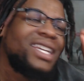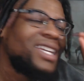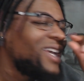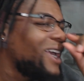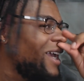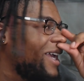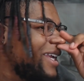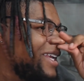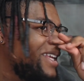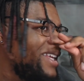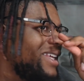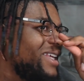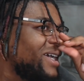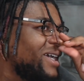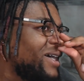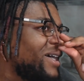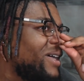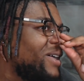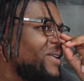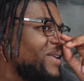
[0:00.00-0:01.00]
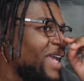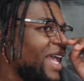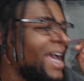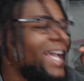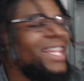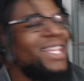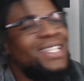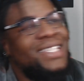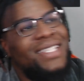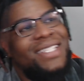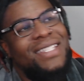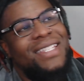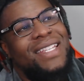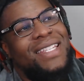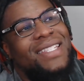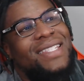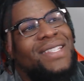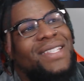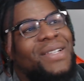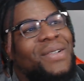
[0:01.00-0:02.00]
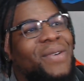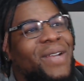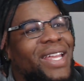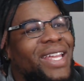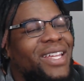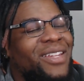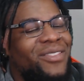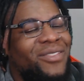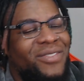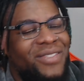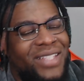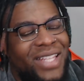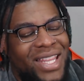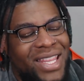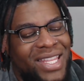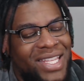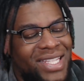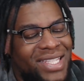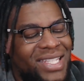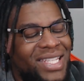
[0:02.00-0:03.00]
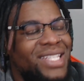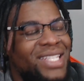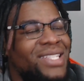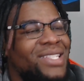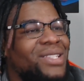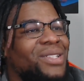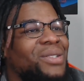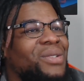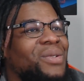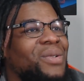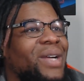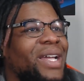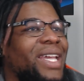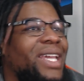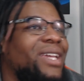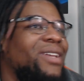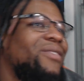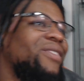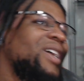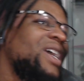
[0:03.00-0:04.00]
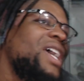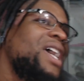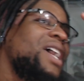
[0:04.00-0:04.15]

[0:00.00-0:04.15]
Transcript: Hey, yo, yeah, this is the wave. This is the wave.